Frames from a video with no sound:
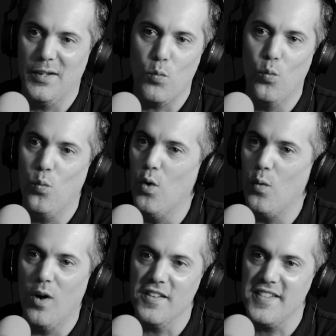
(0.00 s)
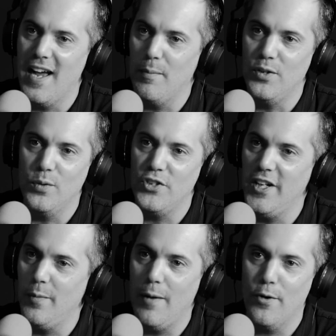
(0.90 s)
like what wants to happen to a
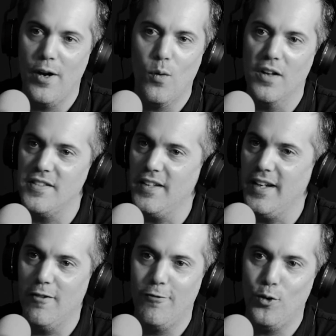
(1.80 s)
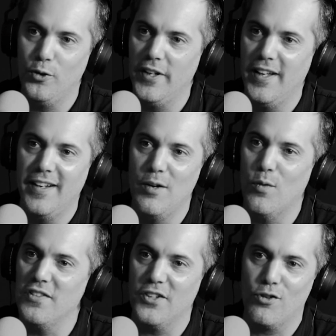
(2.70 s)
sheet of paper? It wants to get a fold in it.
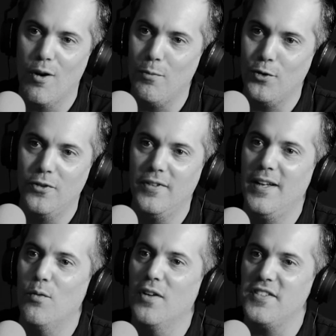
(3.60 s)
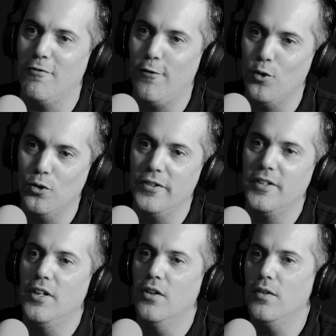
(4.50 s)
It wants to crumple. It wants to
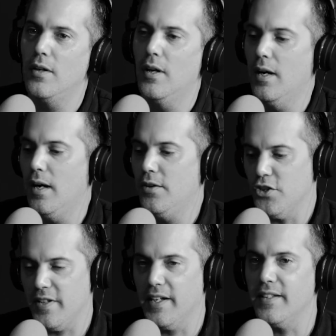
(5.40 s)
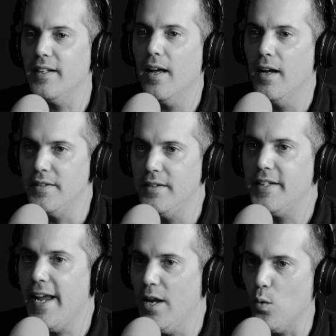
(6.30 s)
fold. Just like a
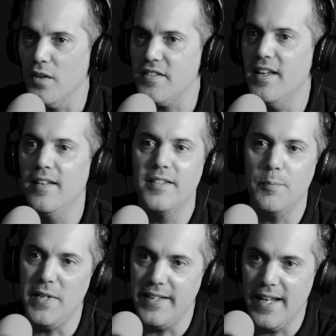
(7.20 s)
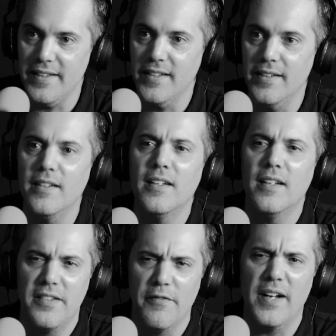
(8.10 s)
can wants to be dented.
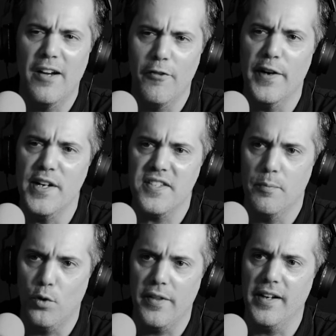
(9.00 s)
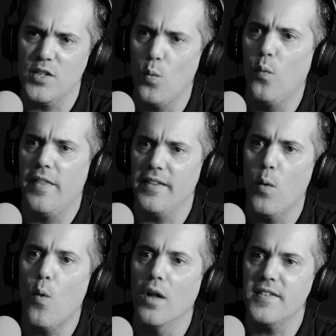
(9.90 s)
It's kind of a very simple thing. It's the
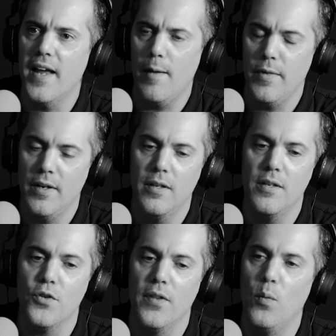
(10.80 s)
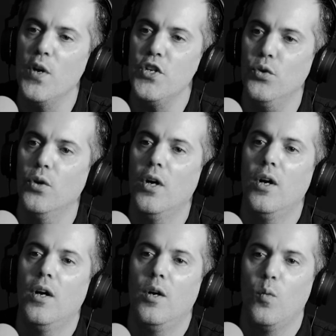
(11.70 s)
thing that wants to happen. And so then when you
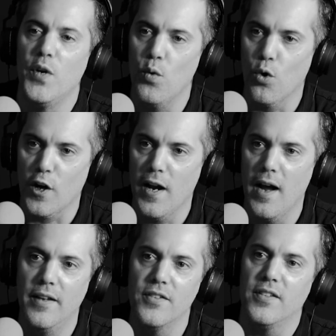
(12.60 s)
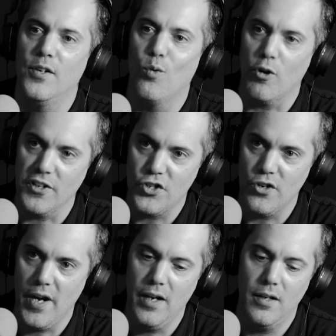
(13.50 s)
organize and
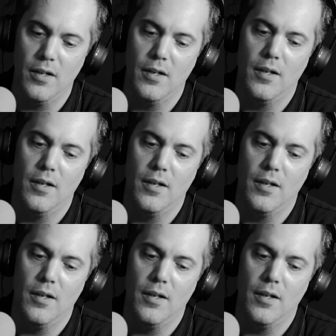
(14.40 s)
orchestrate